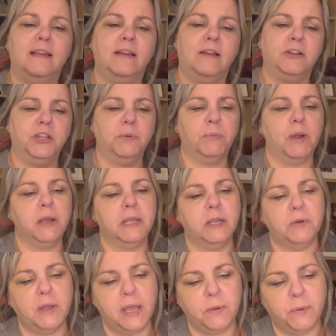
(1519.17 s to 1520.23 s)
Or you're probably
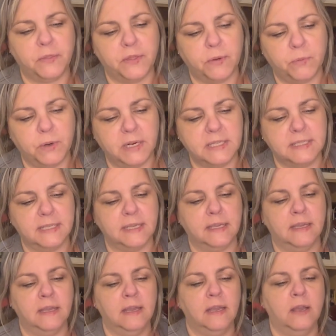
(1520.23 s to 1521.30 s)
okay with it. Well, let's see.
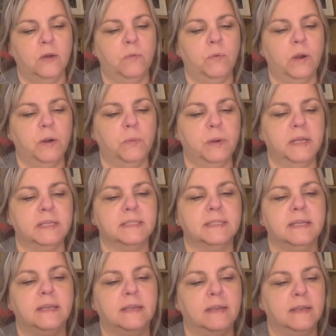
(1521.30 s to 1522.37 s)
Where was...
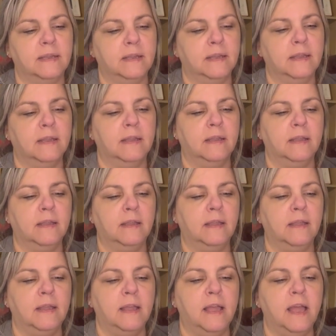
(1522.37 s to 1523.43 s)

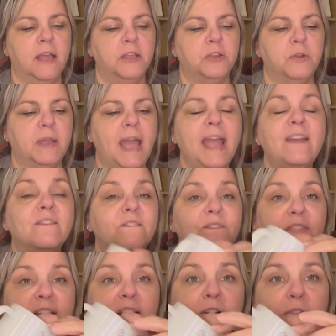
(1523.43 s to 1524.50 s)
You can't
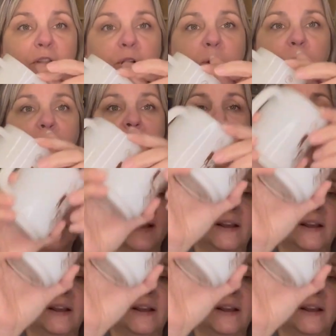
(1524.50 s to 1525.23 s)
feel the crack